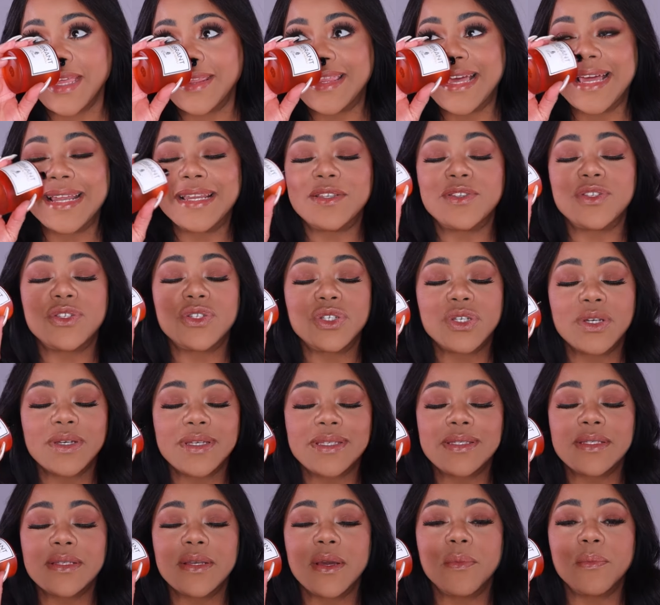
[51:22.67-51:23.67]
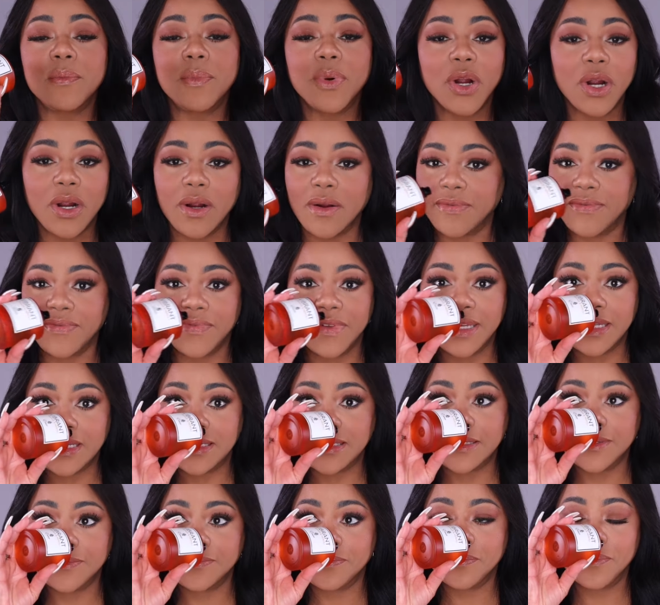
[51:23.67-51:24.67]
that is just
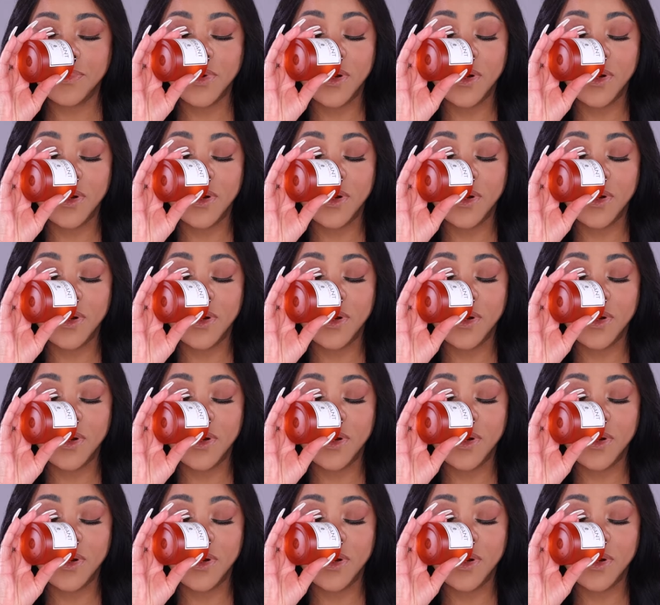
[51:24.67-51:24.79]
perfect,